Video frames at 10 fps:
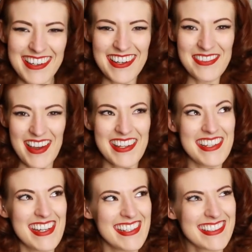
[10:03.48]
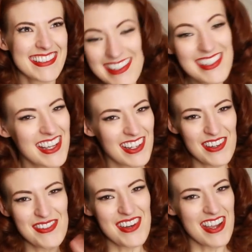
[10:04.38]
Oh my goodness. This took a
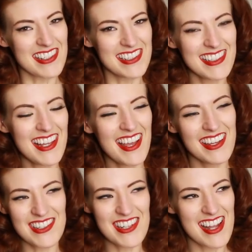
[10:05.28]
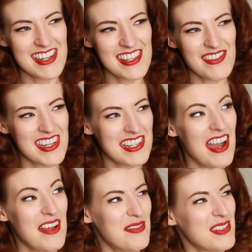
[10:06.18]
lot of struggle. Got charged three
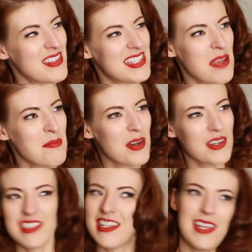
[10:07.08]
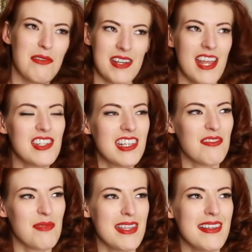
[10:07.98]
times for the same box and then they wouldn't actually
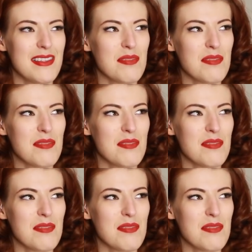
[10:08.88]
give me